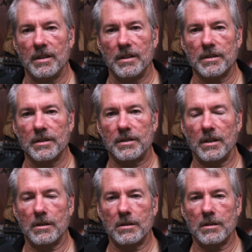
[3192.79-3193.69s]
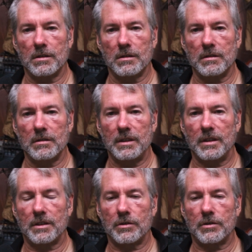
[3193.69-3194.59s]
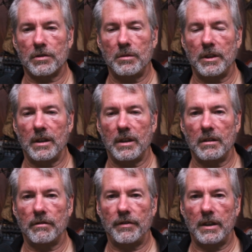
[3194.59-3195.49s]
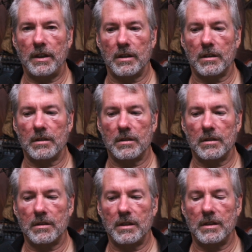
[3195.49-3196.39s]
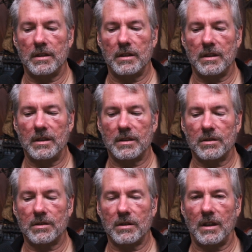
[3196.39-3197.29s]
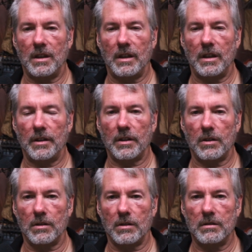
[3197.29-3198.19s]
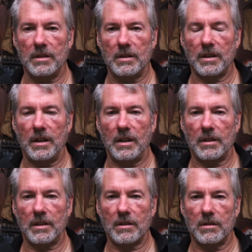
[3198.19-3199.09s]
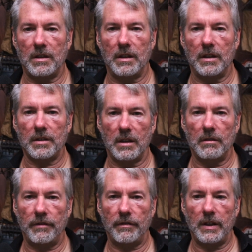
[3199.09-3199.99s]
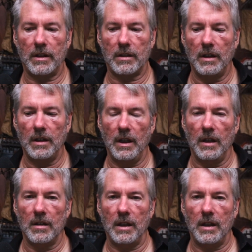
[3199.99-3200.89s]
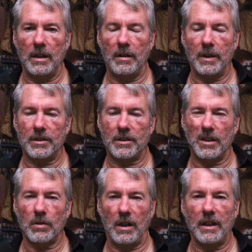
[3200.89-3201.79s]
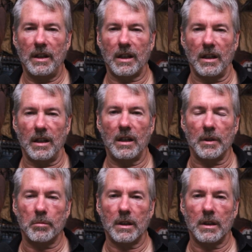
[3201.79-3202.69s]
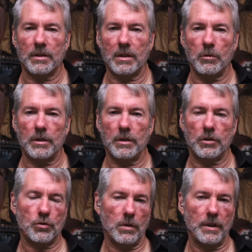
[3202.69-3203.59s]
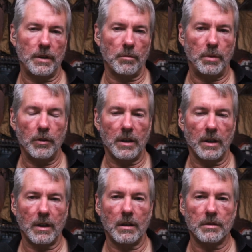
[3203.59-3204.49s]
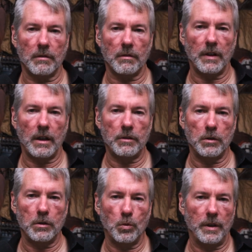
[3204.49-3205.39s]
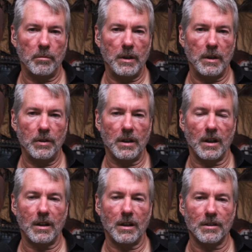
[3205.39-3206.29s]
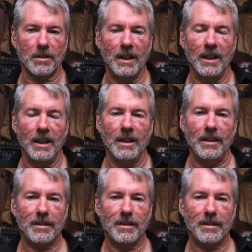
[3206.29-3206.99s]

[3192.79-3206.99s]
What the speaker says: So it's extremely unfair, and it's sort of unethical. It's unethical and it's unfair. But it's also uneconomic because someone destroys $1 billion of value with $1 million. So it's